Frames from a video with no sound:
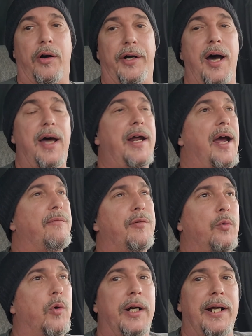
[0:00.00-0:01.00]
Not
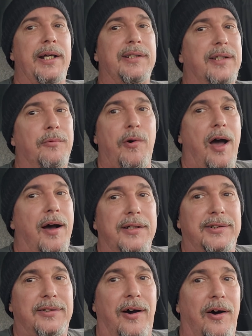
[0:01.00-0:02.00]
everyone is a rock
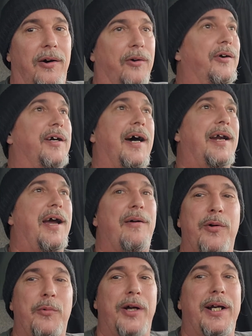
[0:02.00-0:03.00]
star, or not
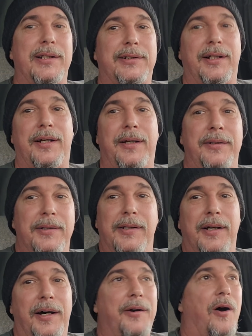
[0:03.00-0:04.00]
everyone is
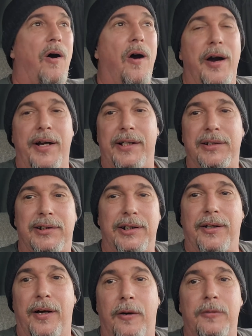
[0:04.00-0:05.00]
an artist,
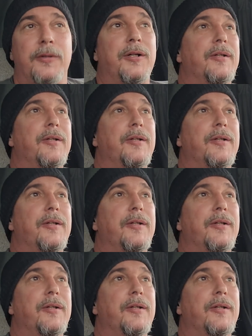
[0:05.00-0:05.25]
you know.